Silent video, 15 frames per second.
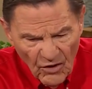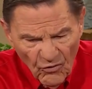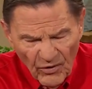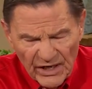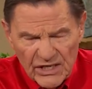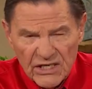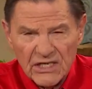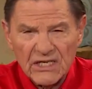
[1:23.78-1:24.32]

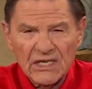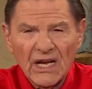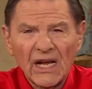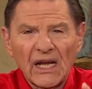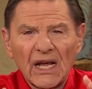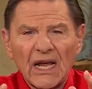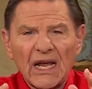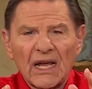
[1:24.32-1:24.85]
We
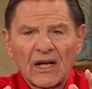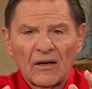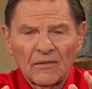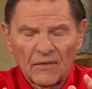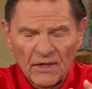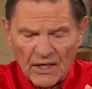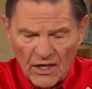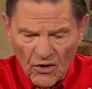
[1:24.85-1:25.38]
seek him,
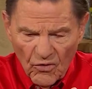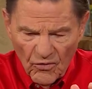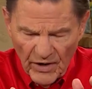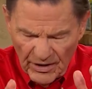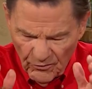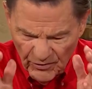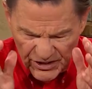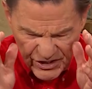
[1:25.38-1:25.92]

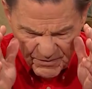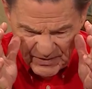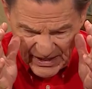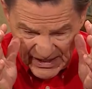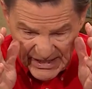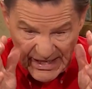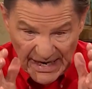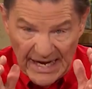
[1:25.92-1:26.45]
and we
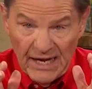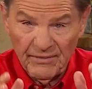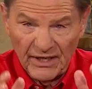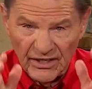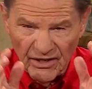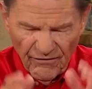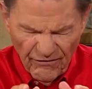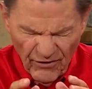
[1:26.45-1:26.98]
spend time
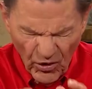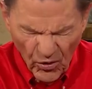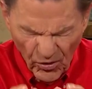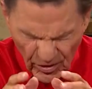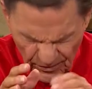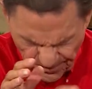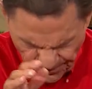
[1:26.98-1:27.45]
in the floor.